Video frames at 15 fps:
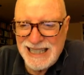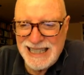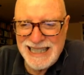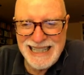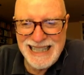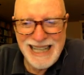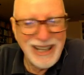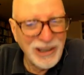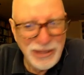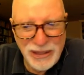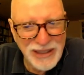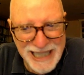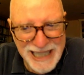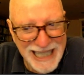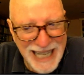the health
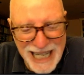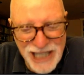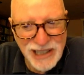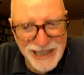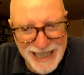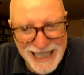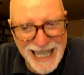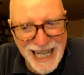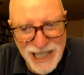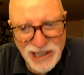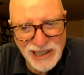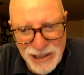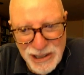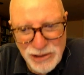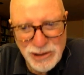of the nation, the
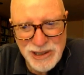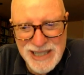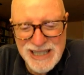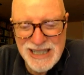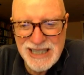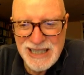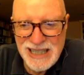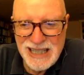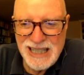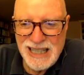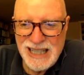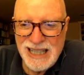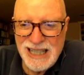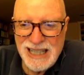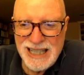national interest,
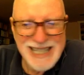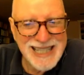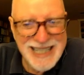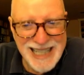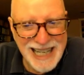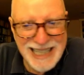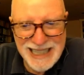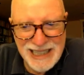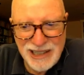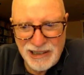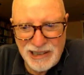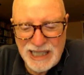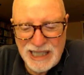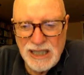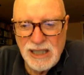is
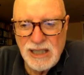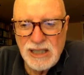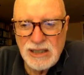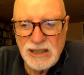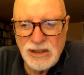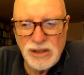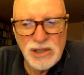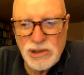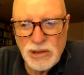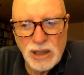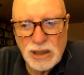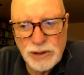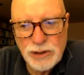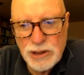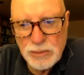secondary to the
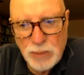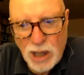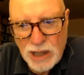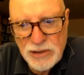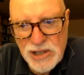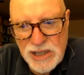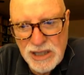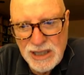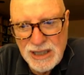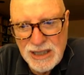struggle for democracy.